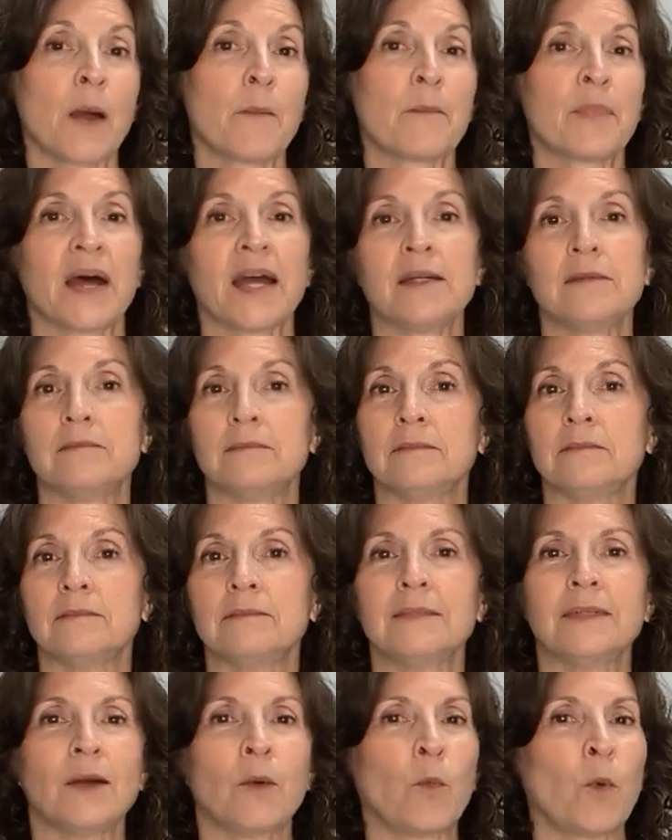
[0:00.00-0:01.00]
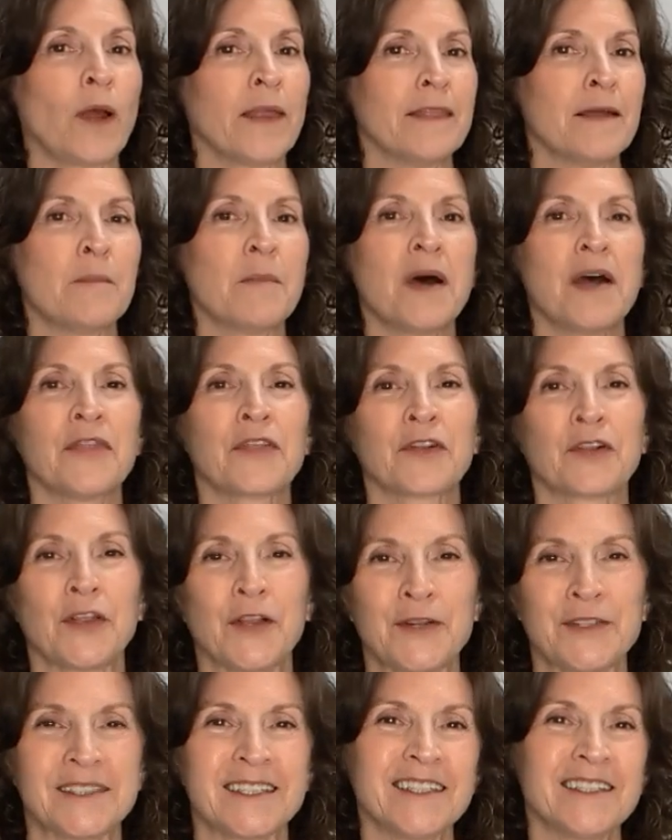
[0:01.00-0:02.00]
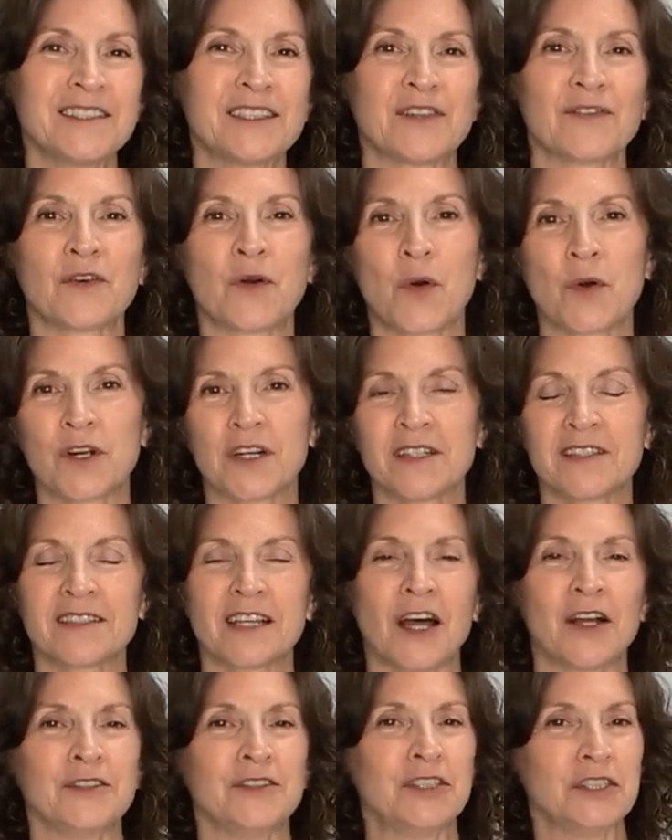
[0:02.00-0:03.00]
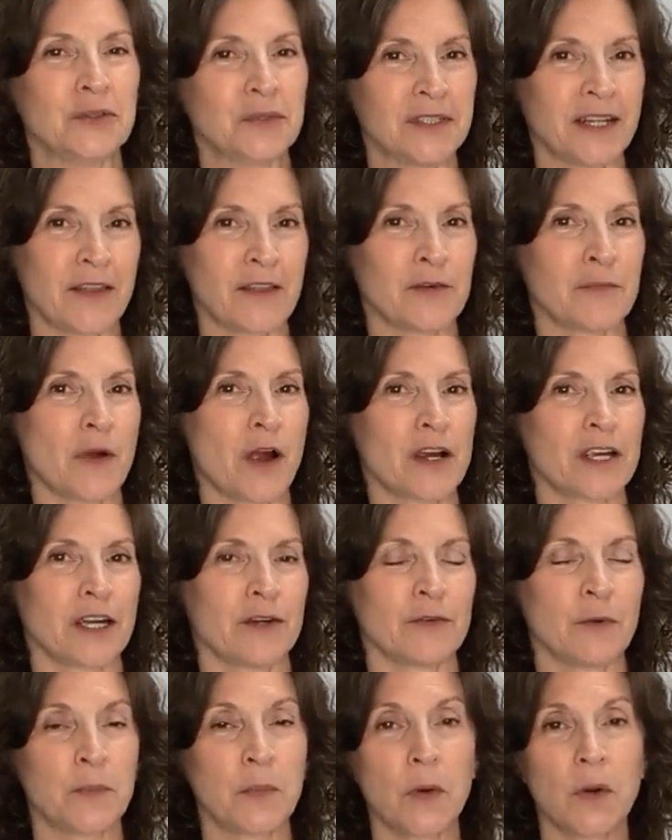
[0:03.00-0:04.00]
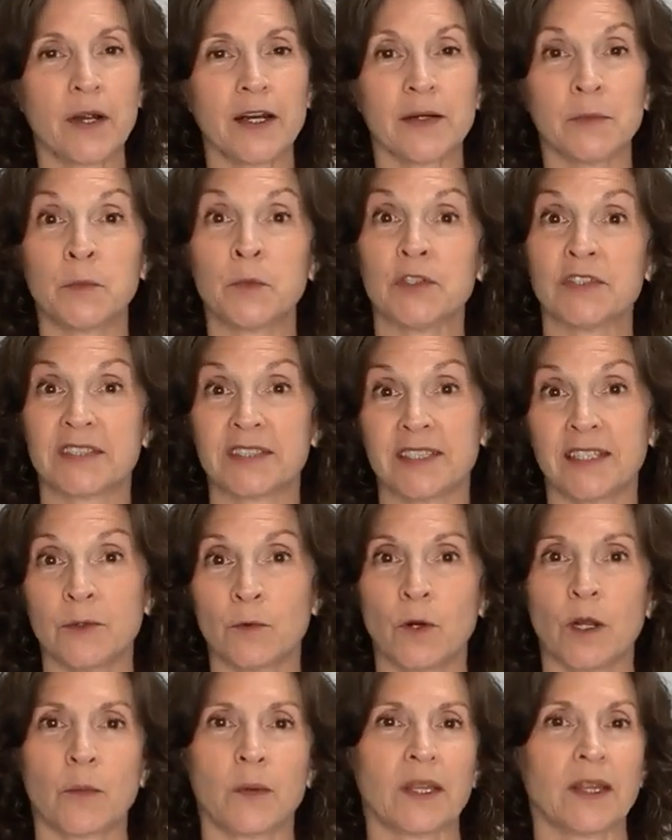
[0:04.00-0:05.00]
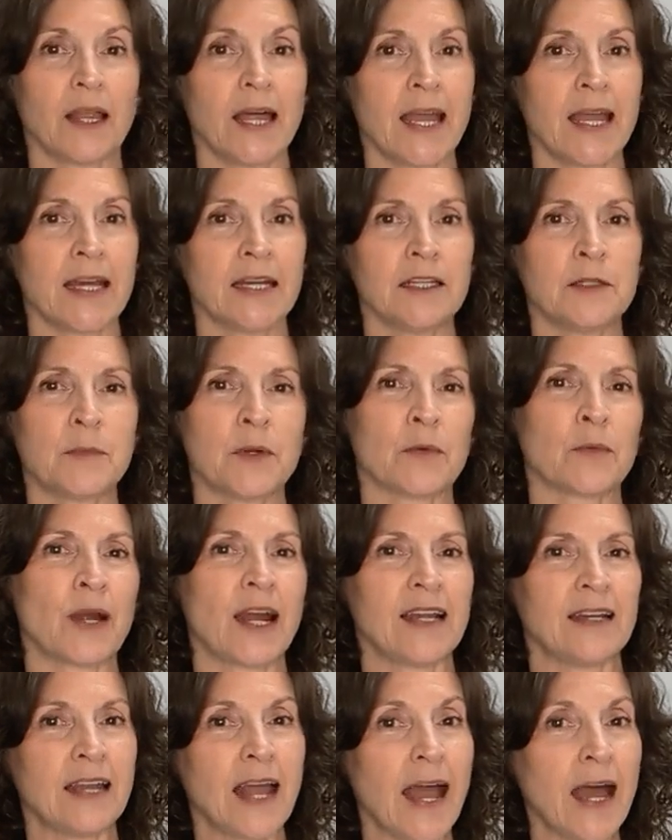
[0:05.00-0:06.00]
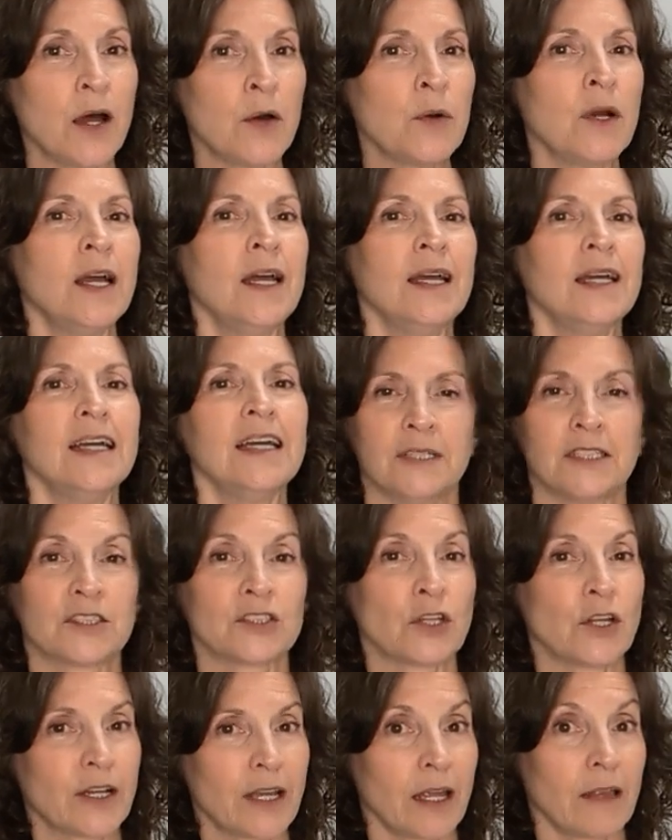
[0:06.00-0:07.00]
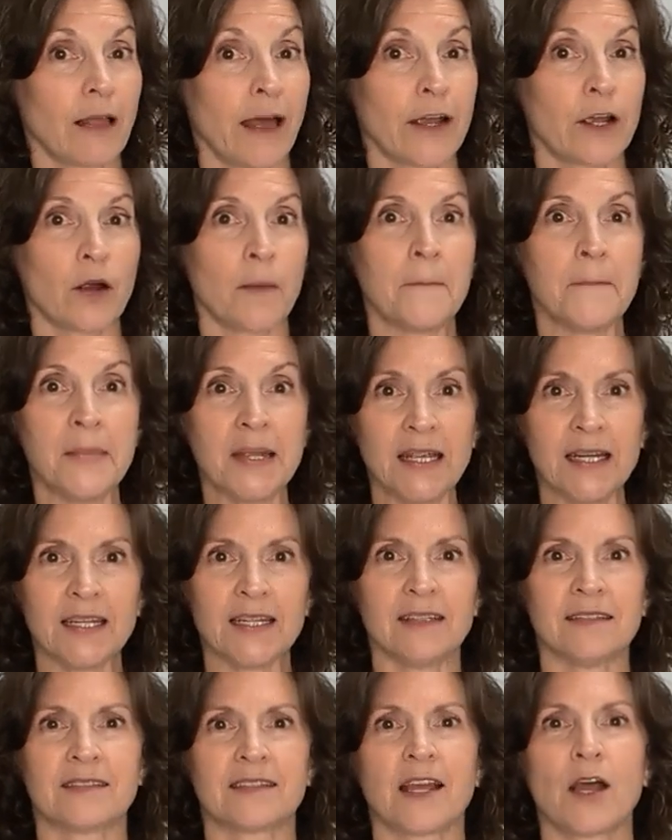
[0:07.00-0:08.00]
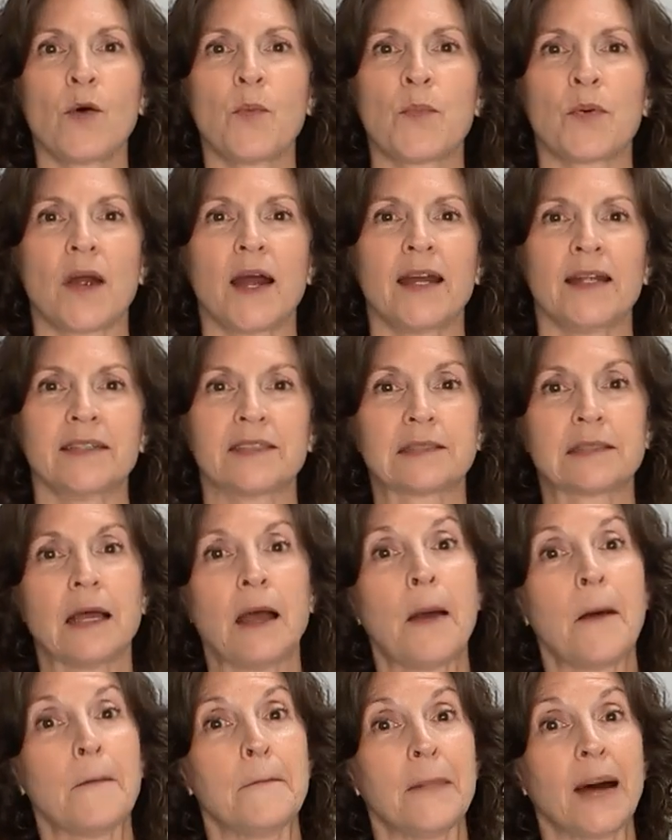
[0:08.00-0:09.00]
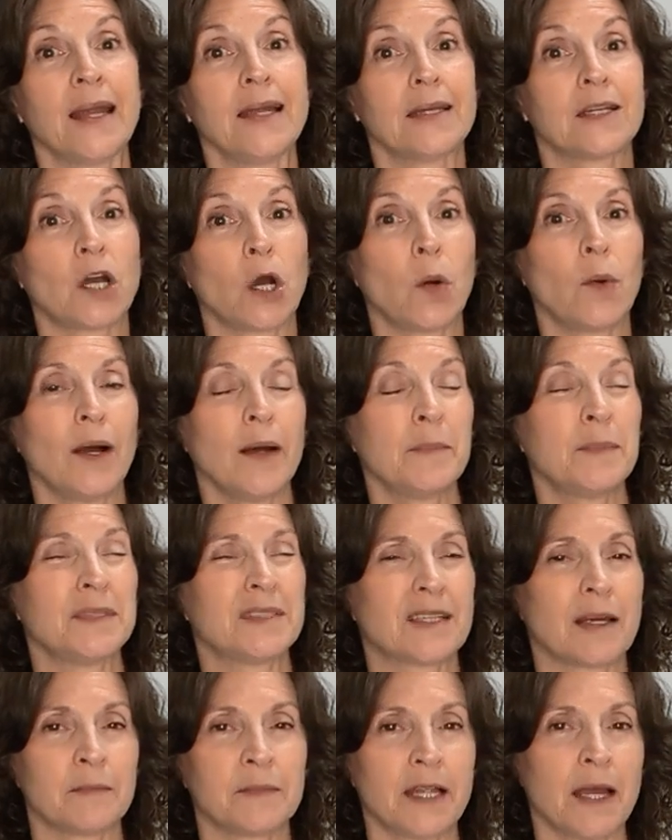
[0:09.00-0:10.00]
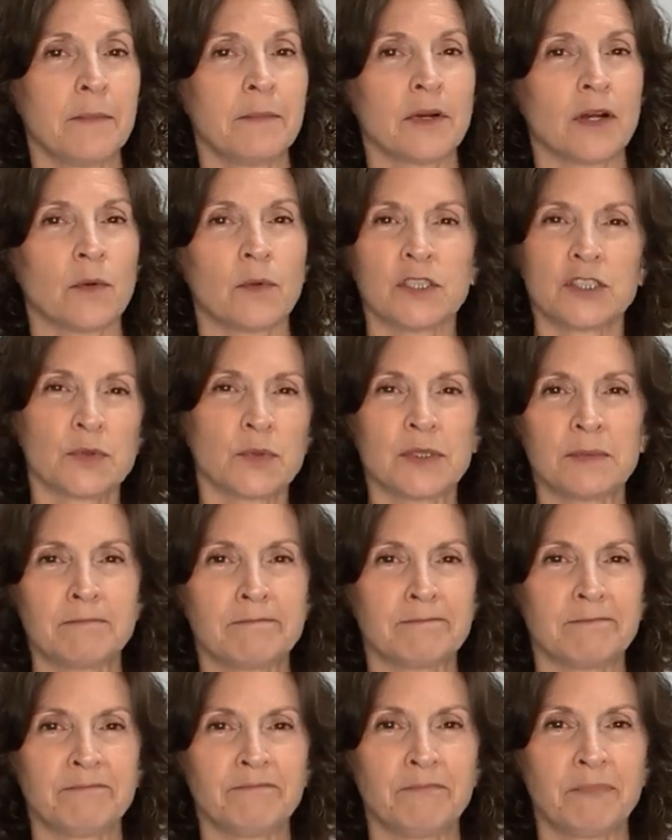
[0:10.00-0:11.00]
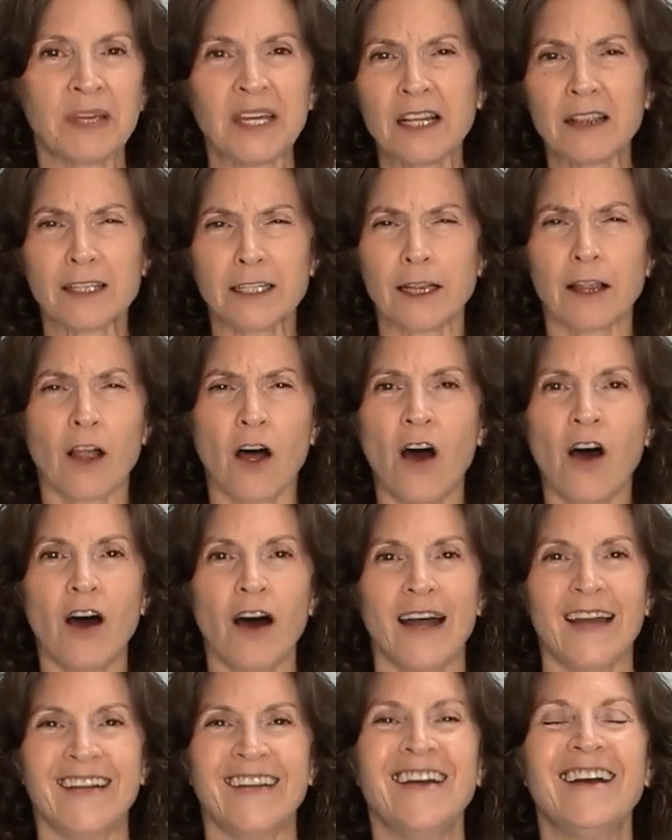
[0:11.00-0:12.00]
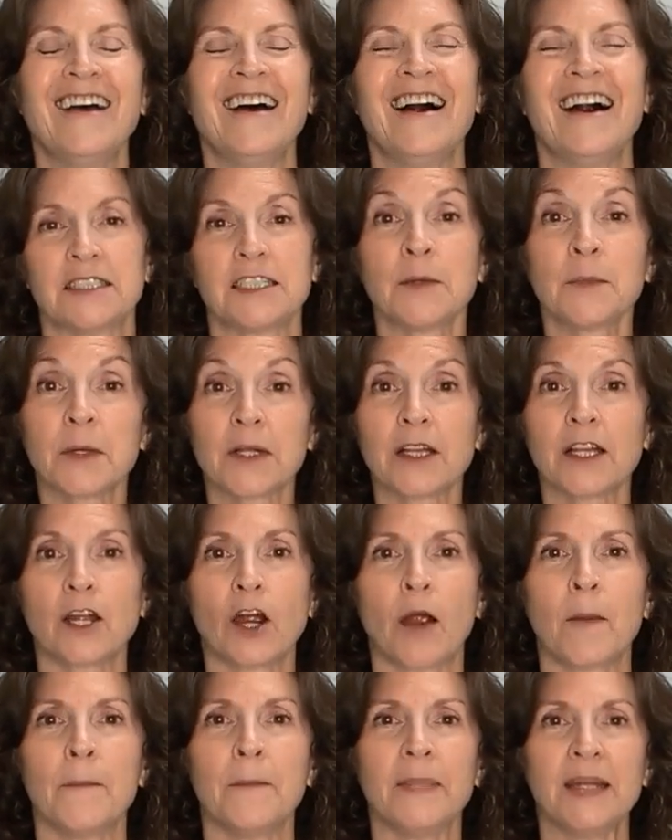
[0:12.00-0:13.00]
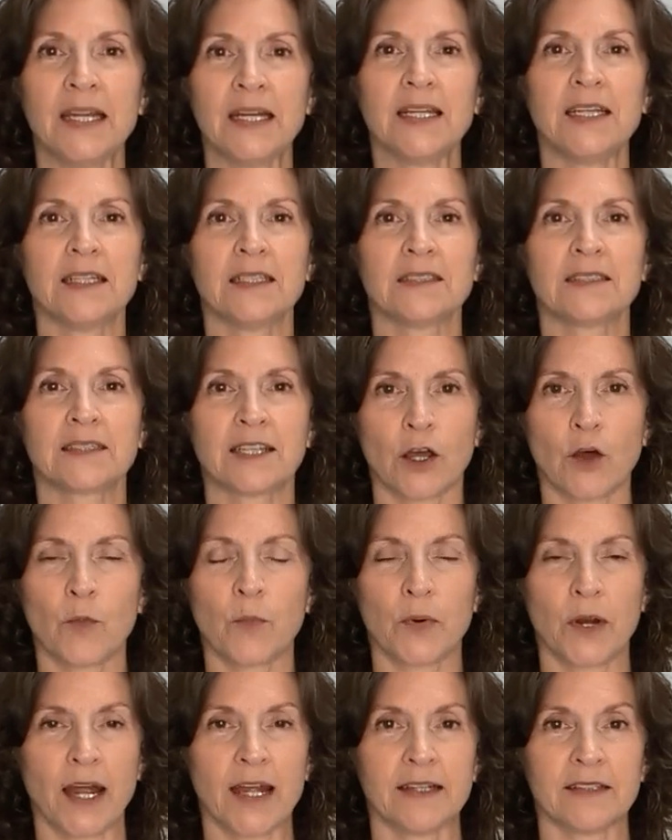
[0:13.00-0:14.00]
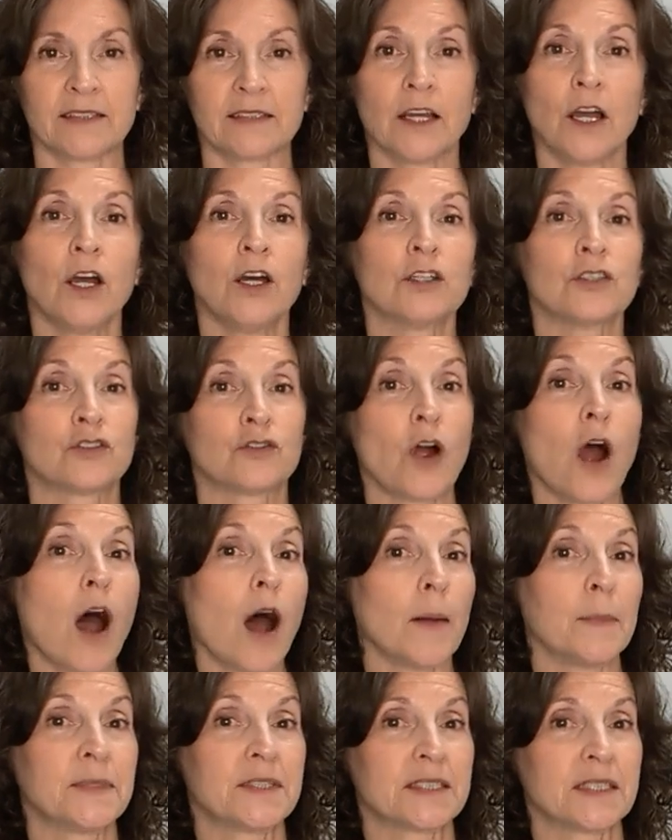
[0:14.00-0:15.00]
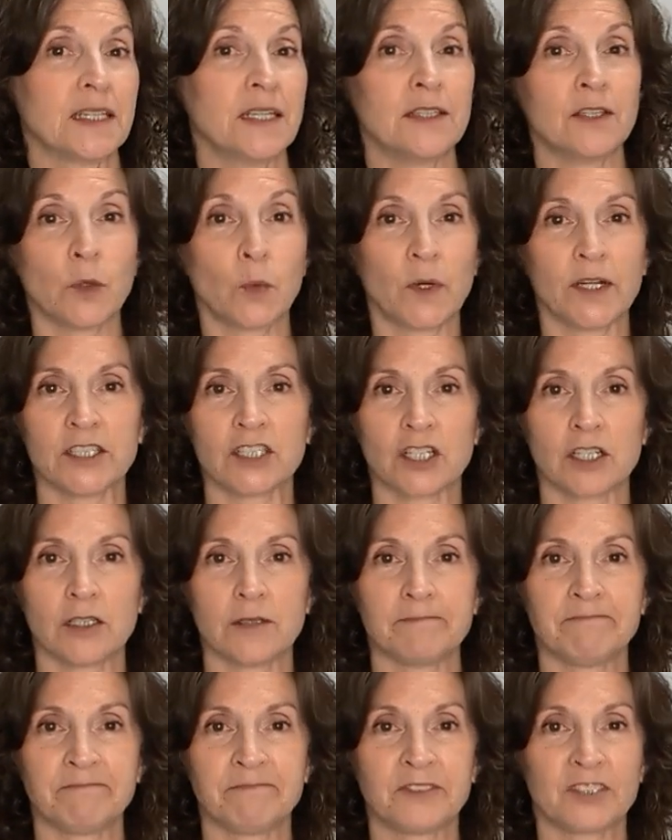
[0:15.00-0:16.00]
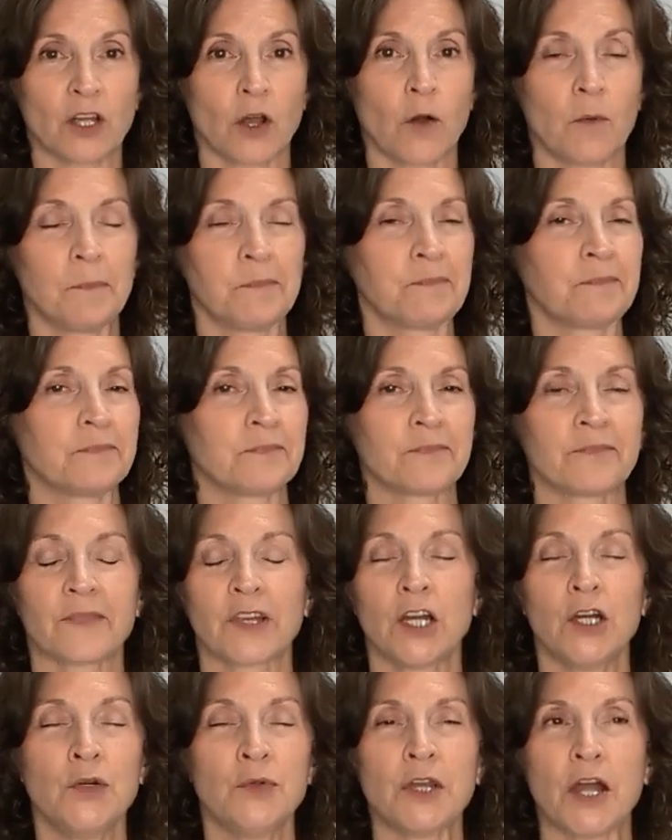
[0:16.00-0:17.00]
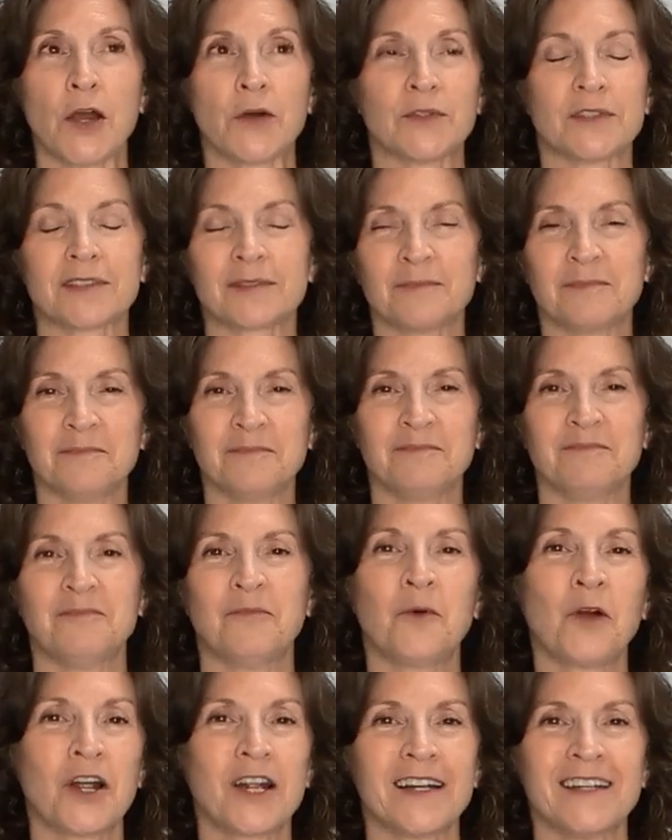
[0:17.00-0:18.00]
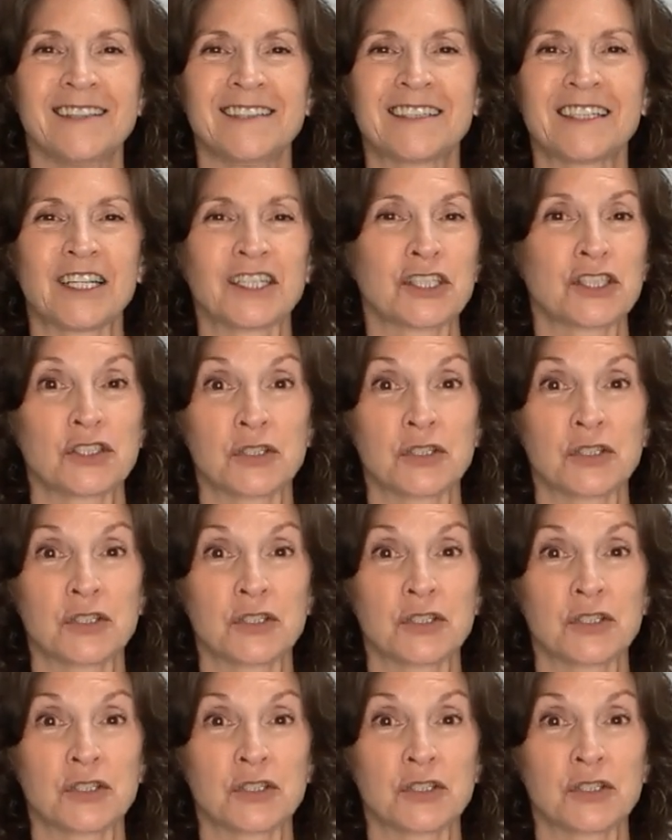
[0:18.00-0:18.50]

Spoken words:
But when the month closes, of course, I'll do another market report and we'll see where we land. But right now it's looking like our median sale price might go up in September, which would be a little odd. Typically our median sale price drops in the winter, so who knows? We're in such